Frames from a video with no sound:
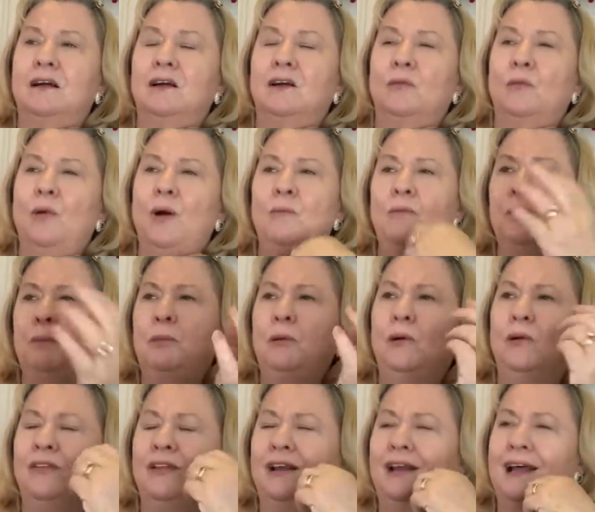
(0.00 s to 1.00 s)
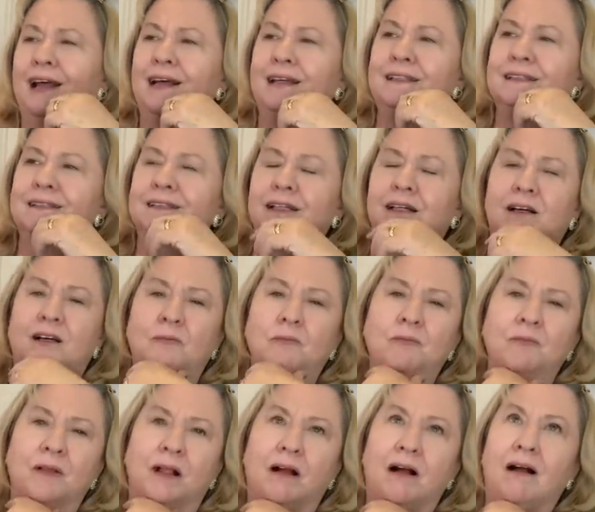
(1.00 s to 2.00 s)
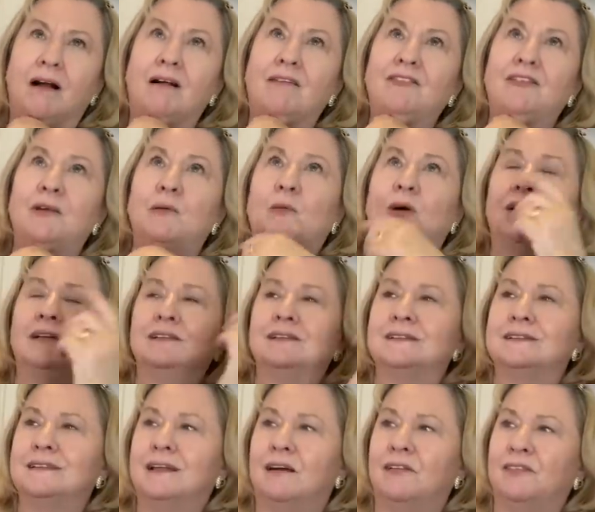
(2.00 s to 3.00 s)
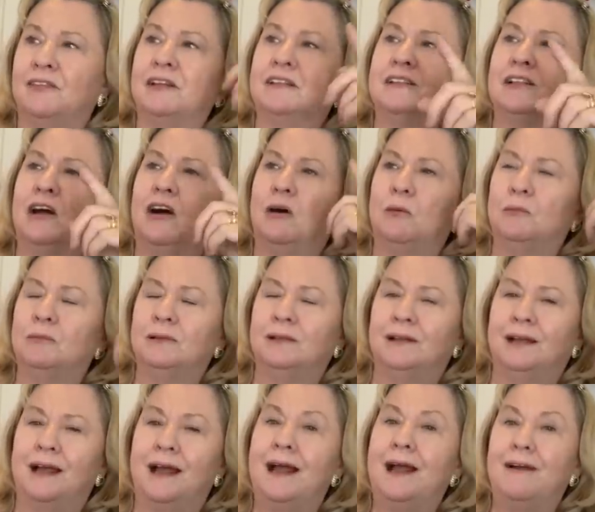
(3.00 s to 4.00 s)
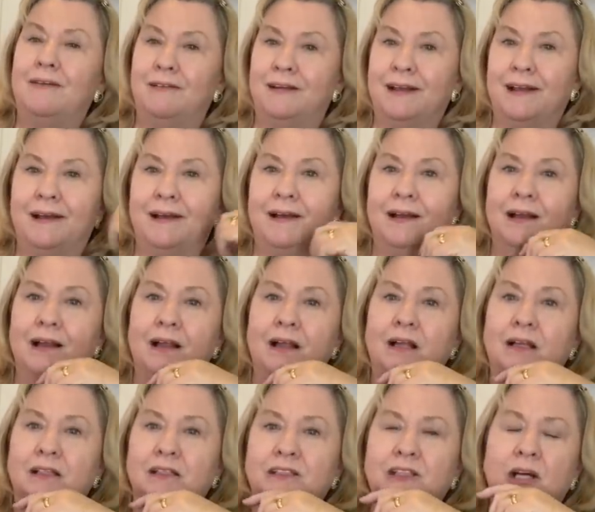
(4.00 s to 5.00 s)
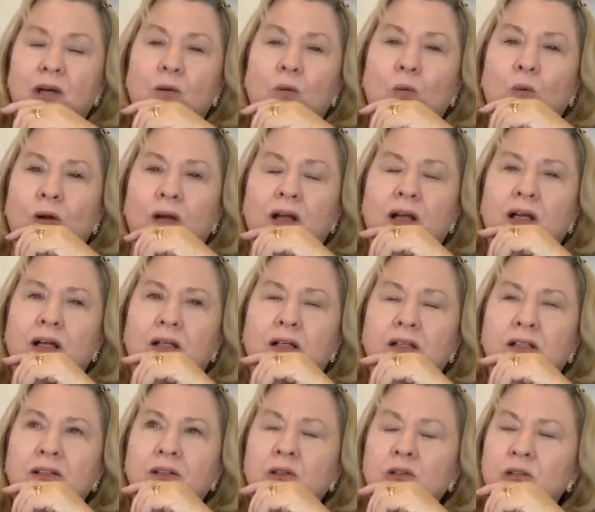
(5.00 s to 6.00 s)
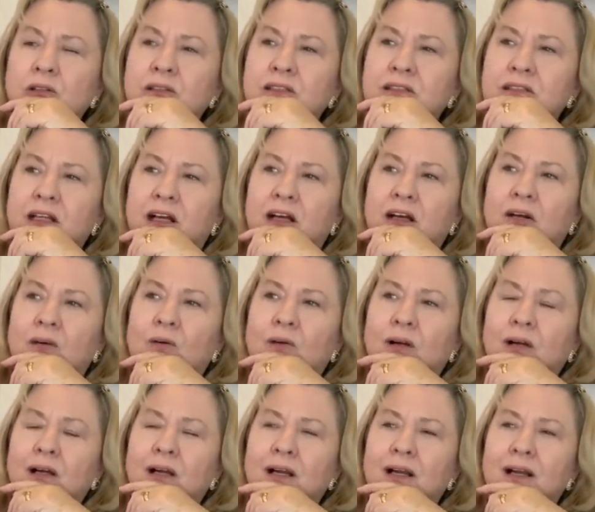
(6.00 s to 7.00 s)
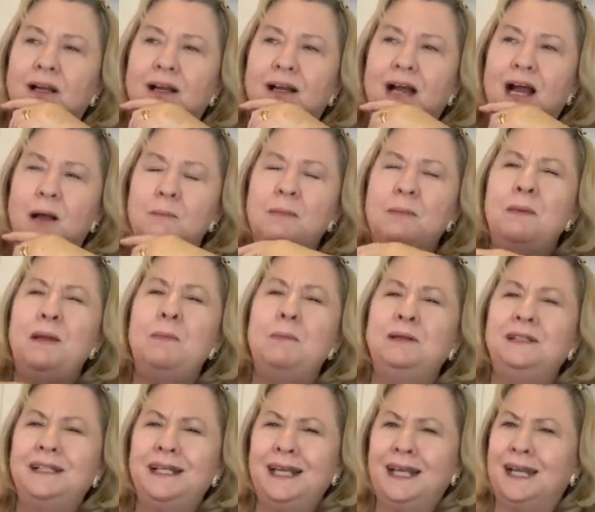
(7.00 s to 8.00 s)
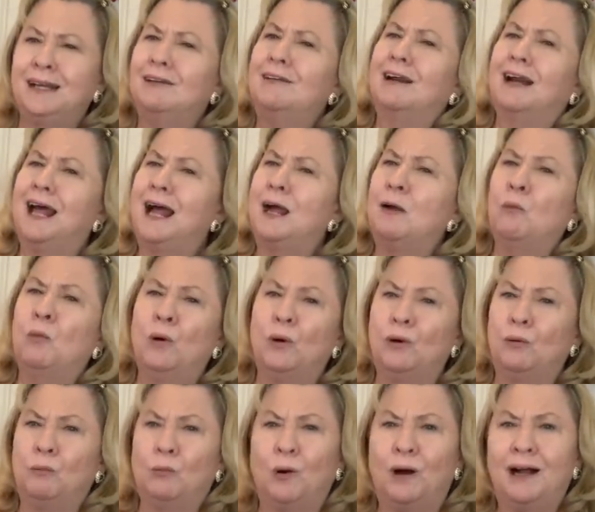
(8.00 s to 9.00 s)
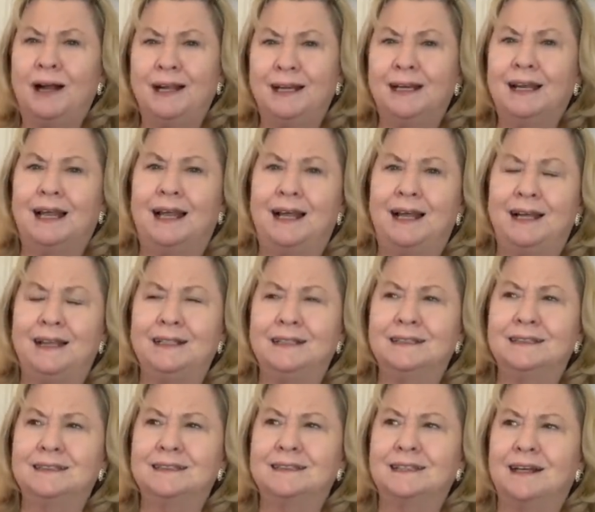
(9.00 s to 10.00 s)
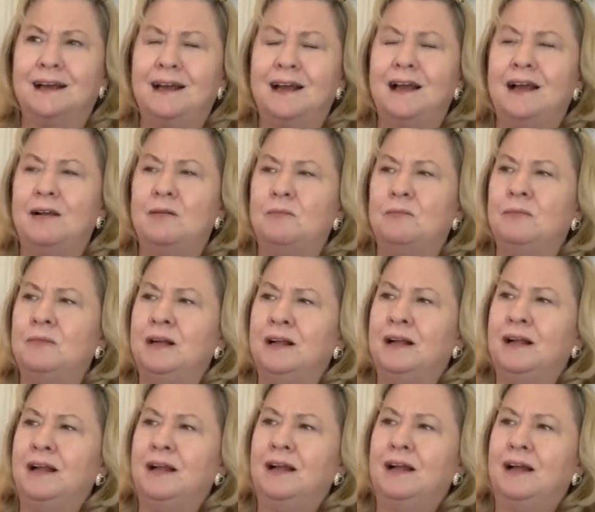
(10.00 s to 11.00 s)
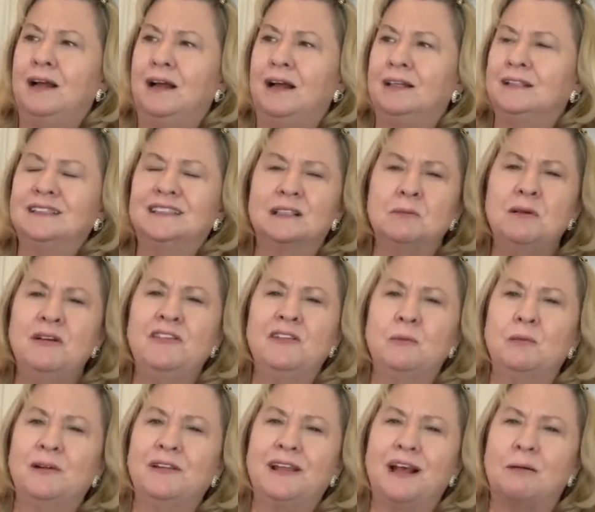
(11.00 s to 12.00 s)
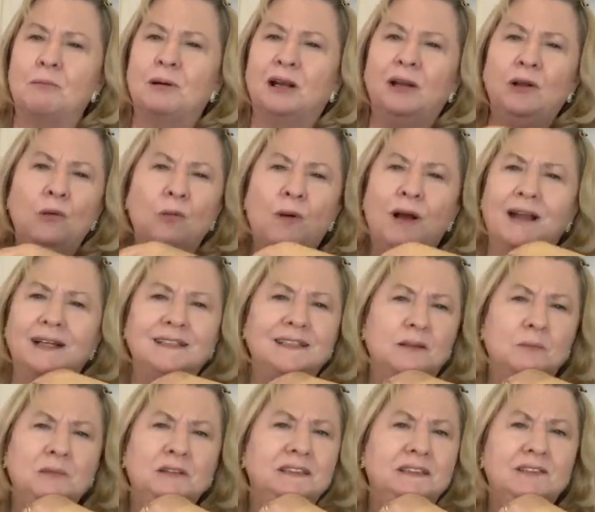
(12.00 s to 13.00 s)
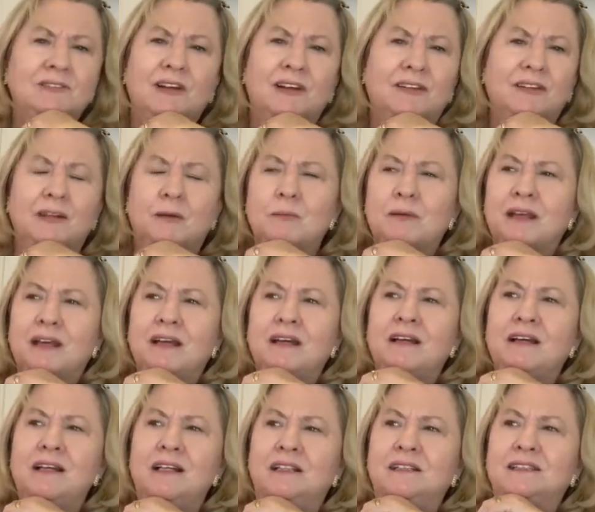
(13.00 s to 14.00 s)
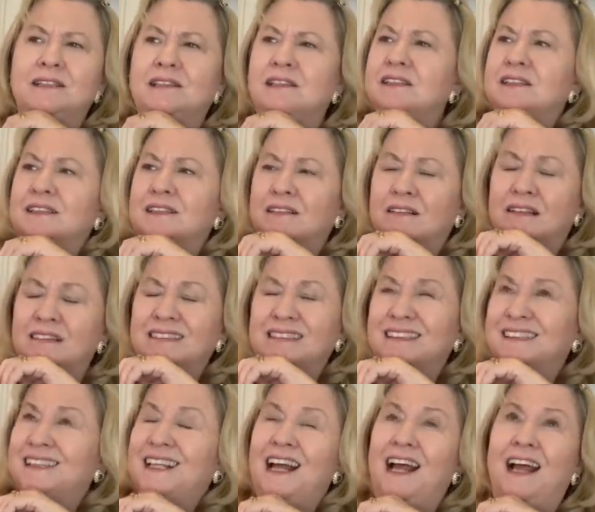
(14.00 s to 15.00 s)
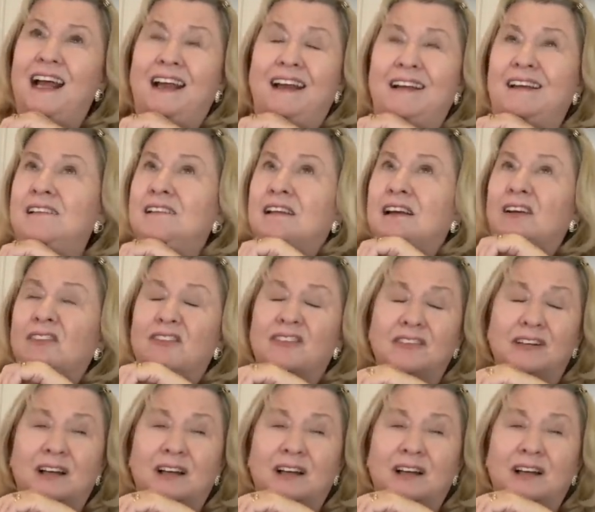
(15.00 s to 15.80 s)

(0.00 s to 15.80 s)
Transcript: when we put the lights on, half the ones on the top area don't work and also I'm a bit particular I like warm white lights um, and some of them were that blue white I must have had them years because as I say I've